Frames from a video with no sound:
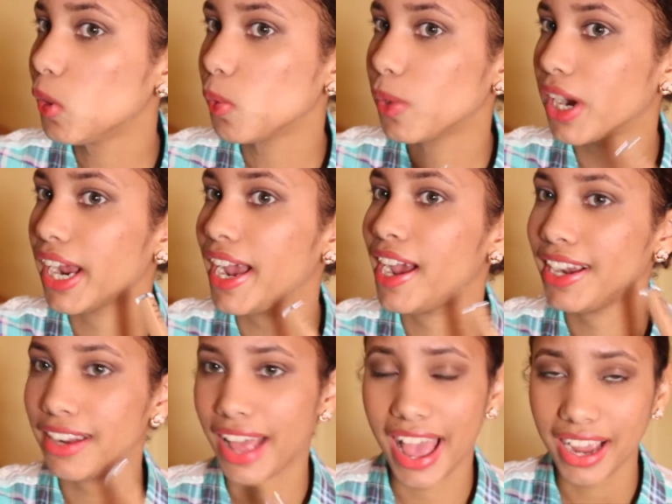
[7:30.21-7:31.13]
where I
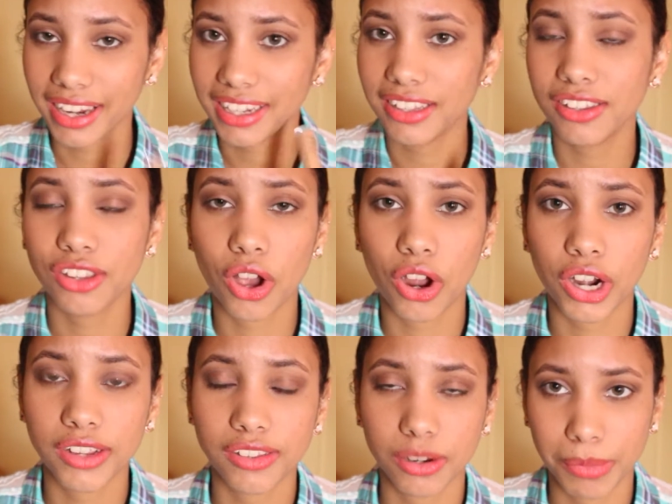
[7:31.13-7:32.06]
had acne
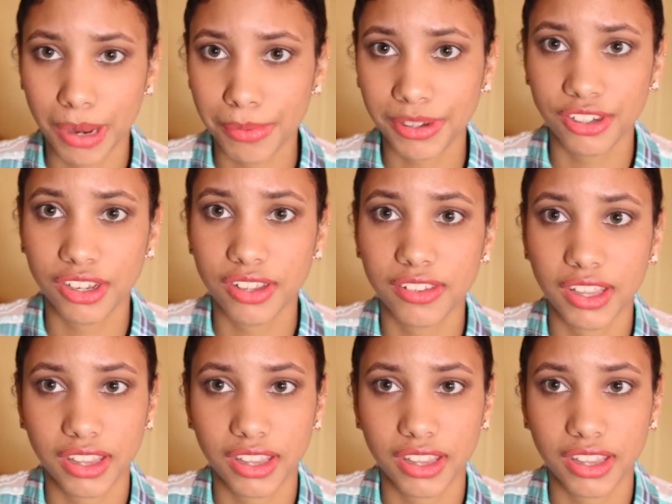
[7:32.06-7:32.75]
scars or blemishes,